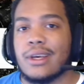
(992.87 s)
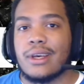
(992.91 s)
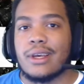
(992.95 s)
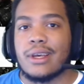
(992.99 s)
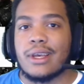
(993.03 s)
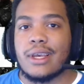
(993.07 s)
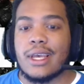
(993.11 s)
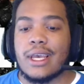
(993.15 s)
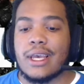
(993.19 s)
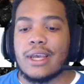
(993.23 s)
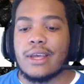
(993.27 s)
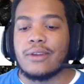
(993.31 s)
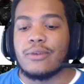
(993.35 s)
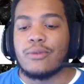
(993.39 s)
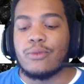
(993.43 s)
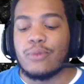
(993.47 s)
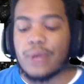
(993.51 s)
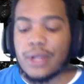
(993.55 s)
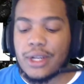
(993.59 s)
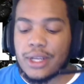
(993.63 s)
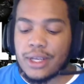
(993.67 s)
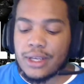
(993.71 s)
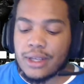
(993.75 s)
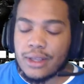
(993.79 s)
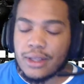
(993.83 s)
in
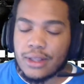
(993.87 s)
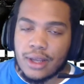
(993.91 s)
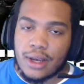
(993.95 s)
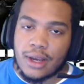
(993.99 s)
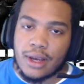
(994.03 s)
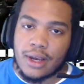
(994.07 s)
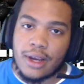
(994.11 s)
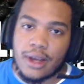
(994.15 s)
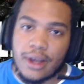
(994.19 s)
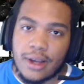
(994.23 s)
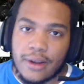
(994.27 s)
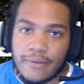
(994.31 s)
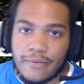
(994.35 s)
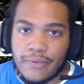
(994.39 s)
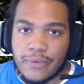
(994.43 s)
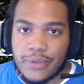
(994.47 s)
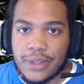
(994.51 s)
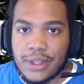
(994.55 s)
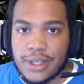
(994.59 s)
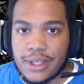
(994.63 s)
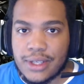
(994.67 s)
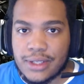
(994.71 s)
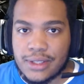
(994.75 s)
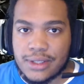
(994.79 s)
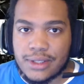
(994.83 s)
winning
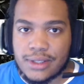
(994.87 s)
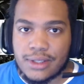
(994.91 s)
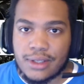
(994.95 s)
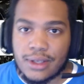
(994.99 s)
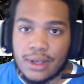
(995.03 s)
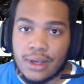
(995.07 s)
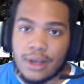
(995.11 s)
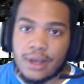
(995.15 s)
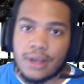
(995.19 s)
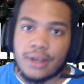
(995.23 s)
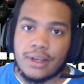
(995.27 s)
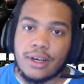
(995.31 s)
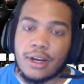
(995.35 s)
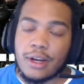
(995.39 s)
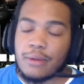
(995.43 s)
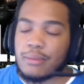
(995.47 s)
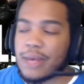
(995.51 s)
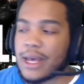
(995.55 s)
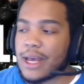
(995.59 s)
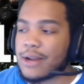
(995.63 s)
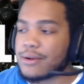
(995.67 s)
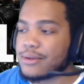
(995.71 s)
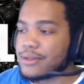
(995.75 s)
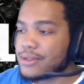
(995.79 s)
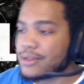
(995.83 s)
these gun
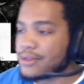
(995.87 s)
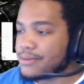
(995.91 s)
battles.